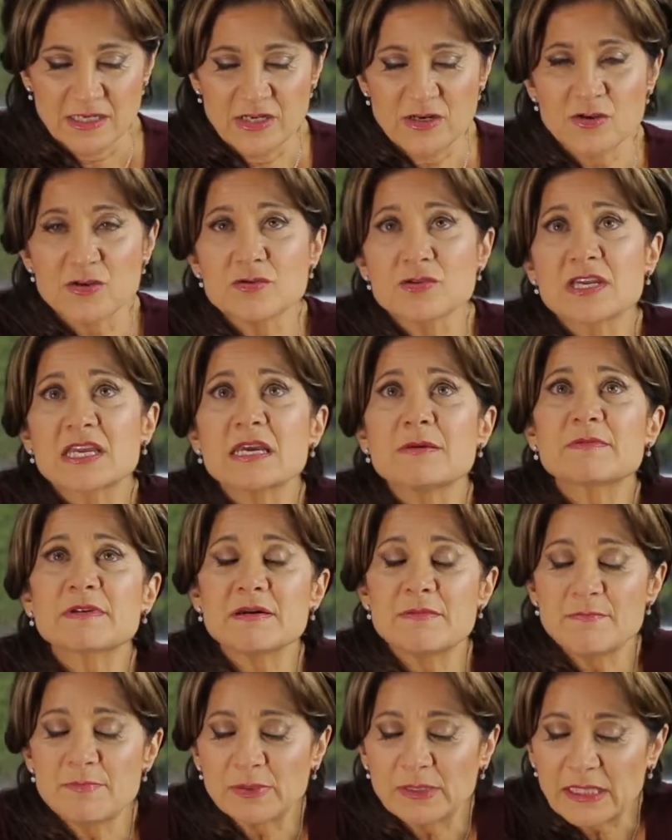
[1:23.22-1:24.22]
You know, you keep
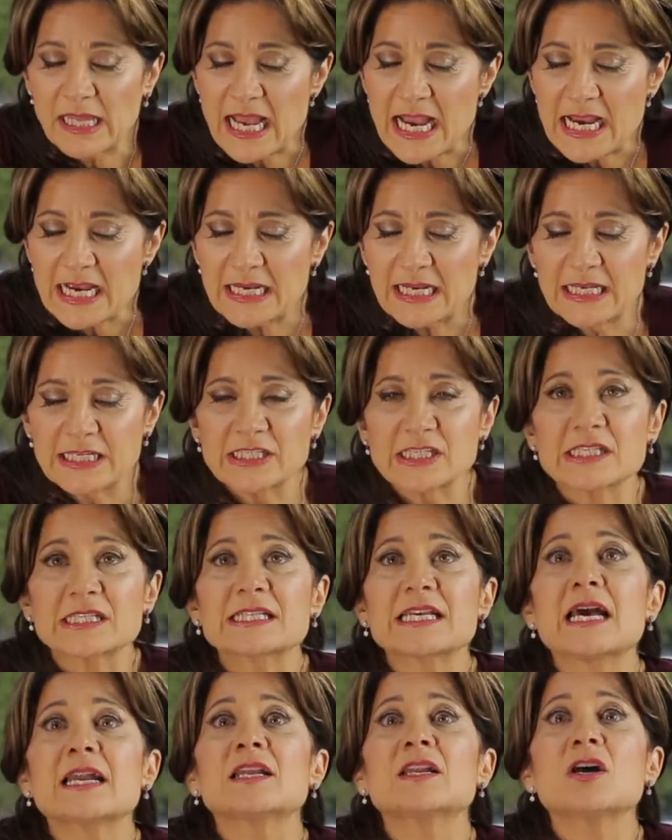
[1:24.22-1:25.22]
complaining,
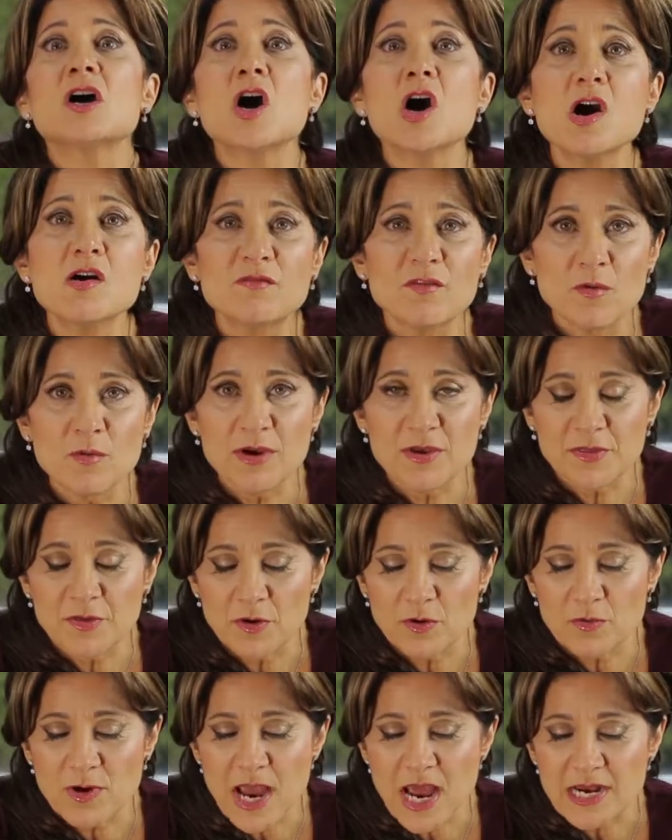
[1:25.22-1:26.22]
just get it over with
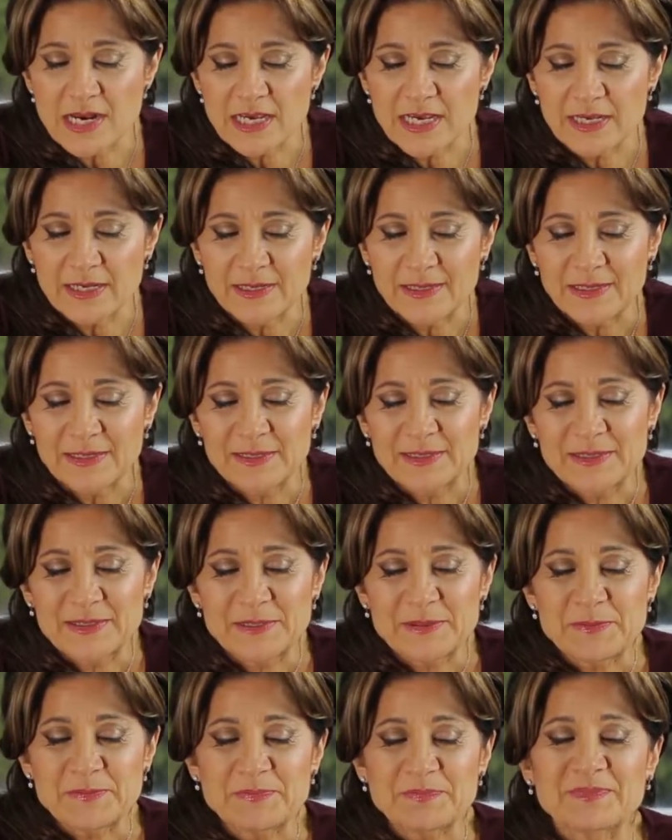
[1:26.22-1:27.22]
already.
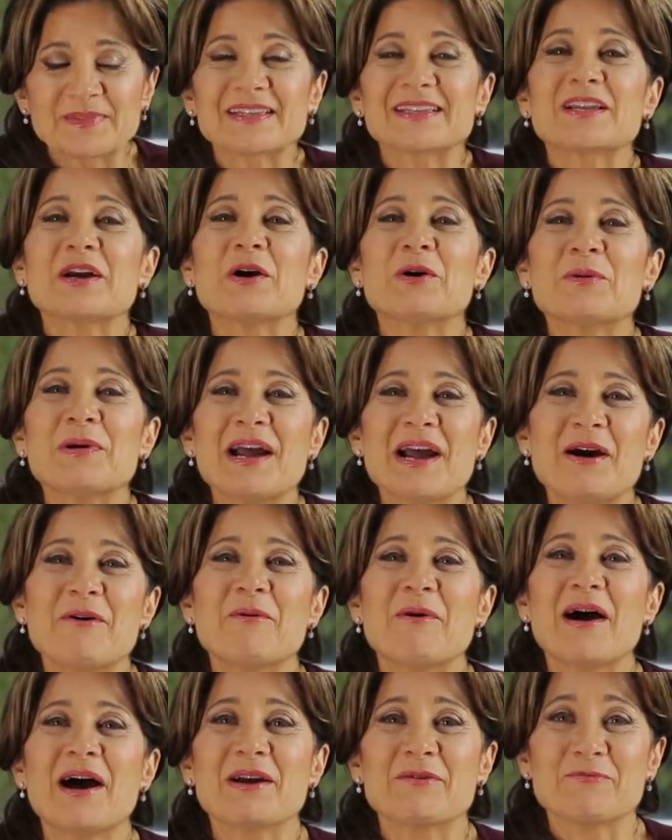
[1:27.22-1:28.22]
Oh,
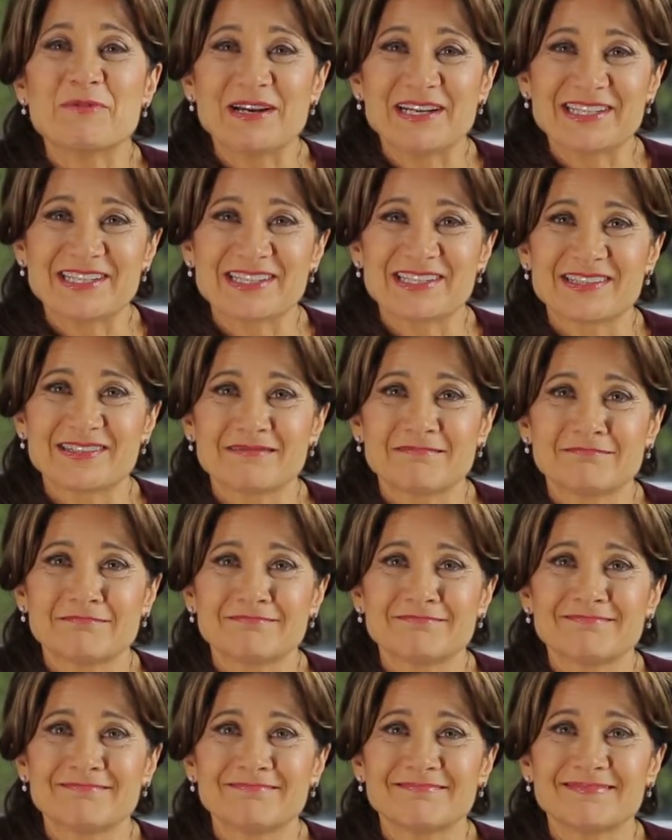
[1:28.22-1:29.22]
how I wish
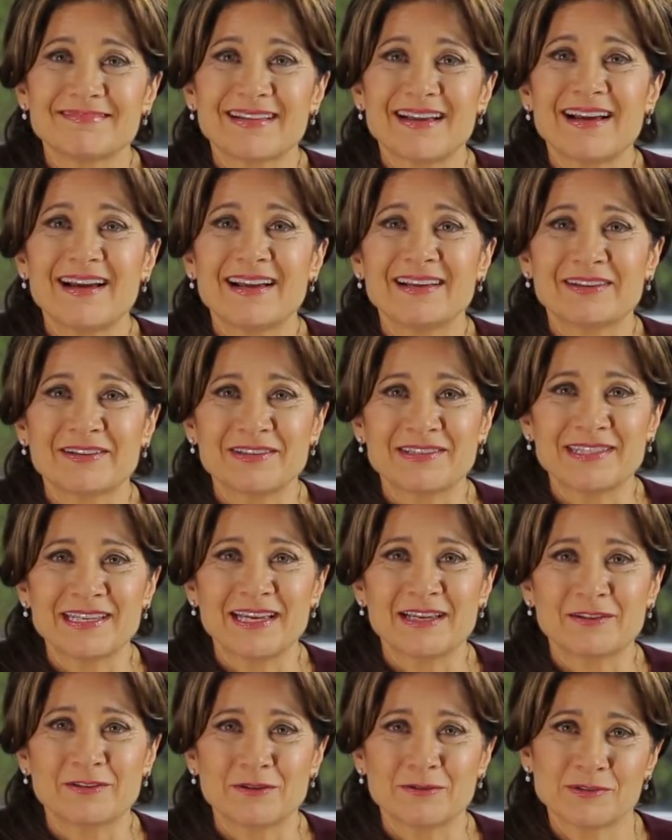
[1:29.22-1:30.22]
I could
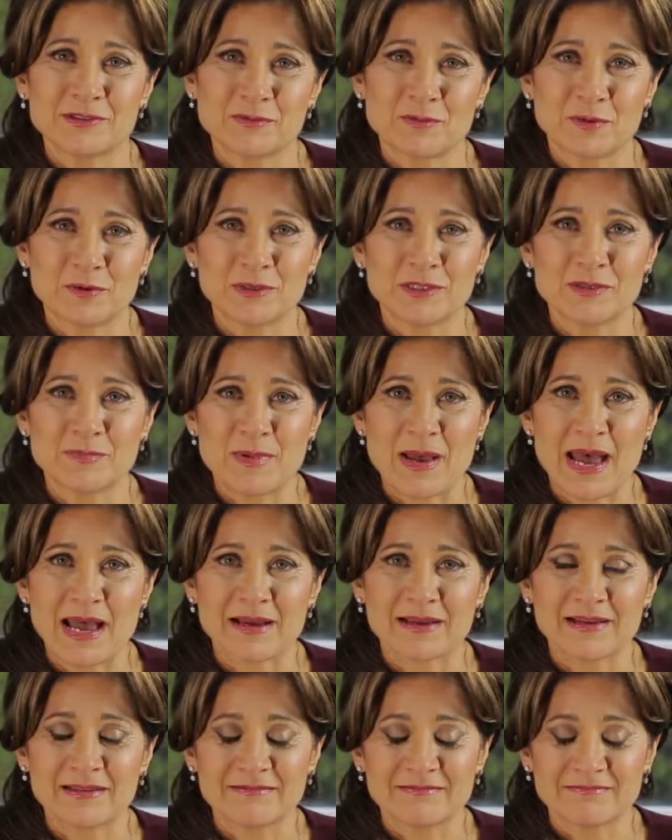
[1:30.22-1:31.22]
take those words
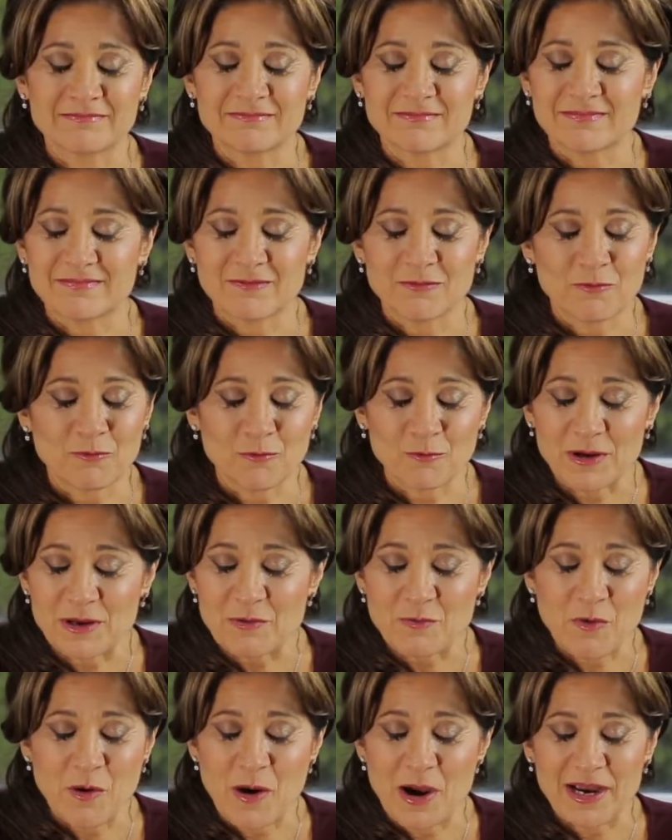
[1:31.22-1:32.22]
back and
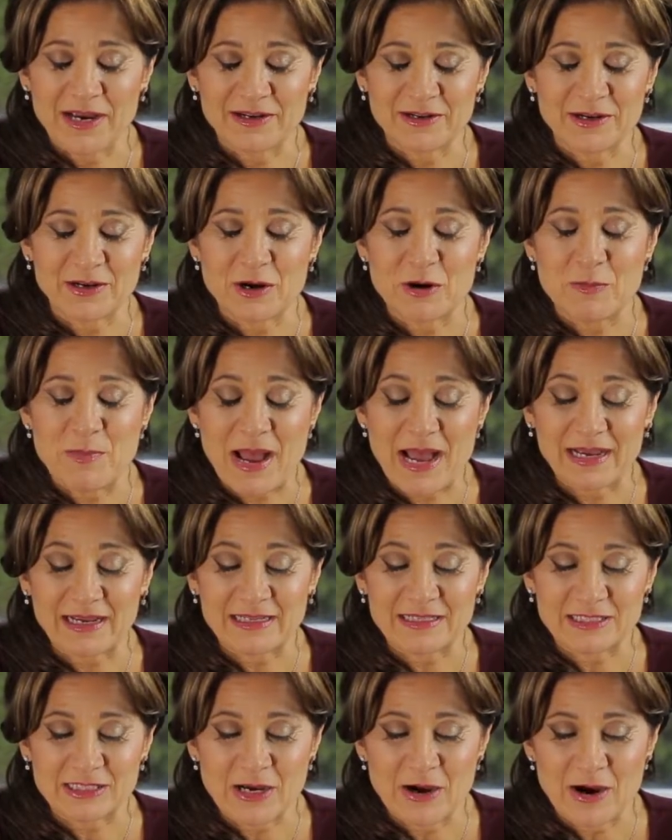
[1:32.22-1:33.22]
rewind and go back
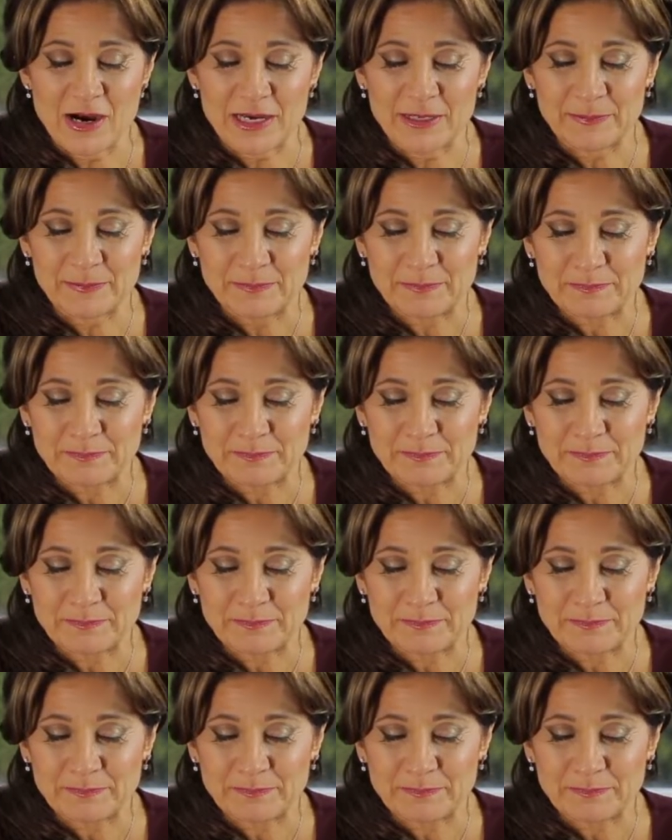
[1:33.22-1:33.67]
in time.